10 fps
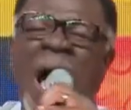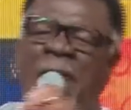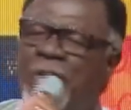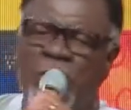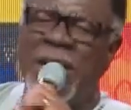
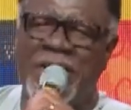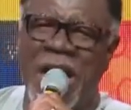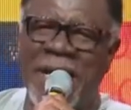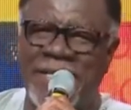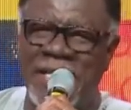You have to
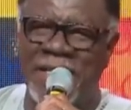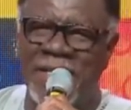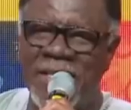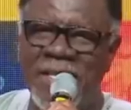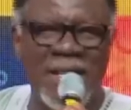reject
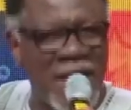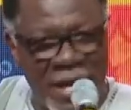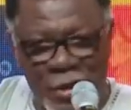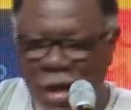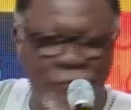it.
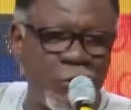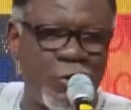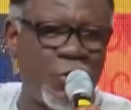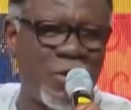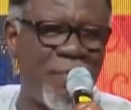And you
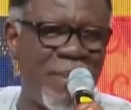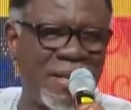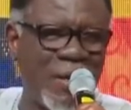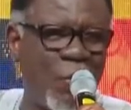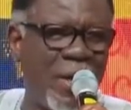have to choose
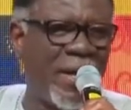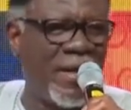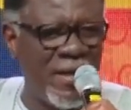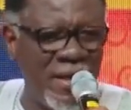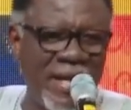a better
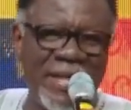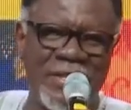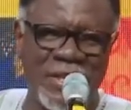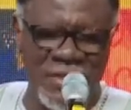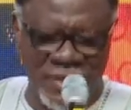way
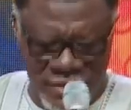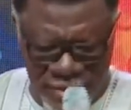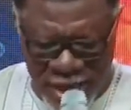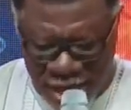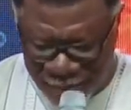in
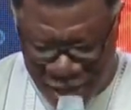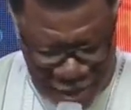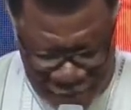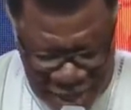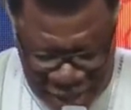Jesus'
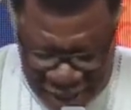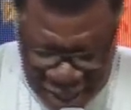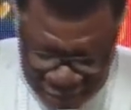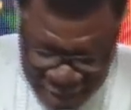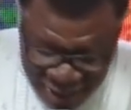name.
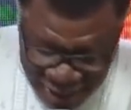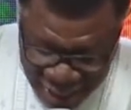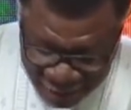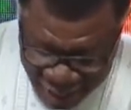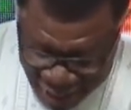Amen and
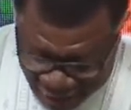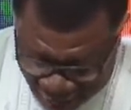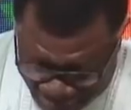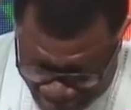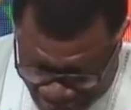amen and
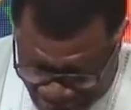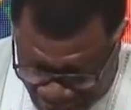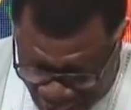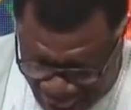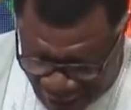amen.
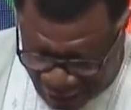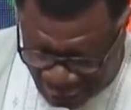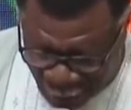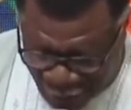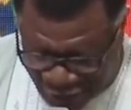
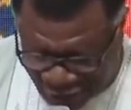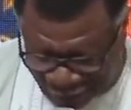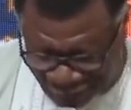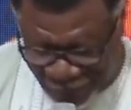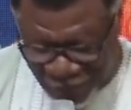
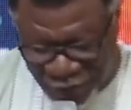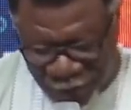Hallelujah.